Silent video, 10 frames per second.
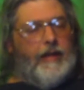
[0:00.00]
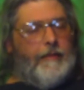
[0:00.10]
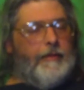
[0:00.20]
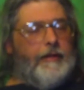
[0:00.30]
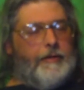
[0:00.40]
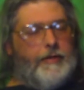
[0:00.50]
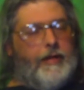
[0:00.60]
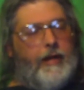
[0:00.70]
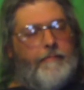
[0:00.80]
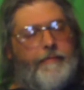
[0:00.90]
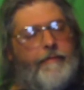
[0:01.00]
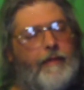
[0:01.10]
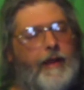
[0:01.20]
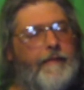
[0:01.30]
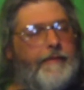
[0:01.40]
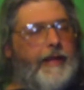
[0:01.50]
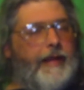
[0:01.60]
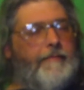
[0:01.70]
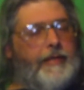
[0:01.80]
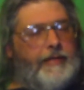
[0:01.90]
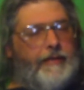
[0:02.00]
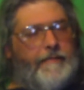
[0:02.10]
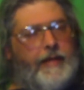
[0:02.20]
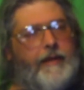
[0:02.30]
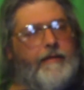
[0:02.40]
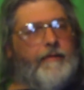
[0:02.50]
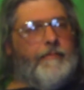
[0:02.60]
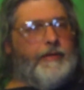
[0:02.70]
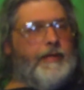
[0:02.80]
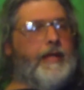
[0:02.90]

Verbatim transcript: I'm going to shut up before I have to edit myself down to almost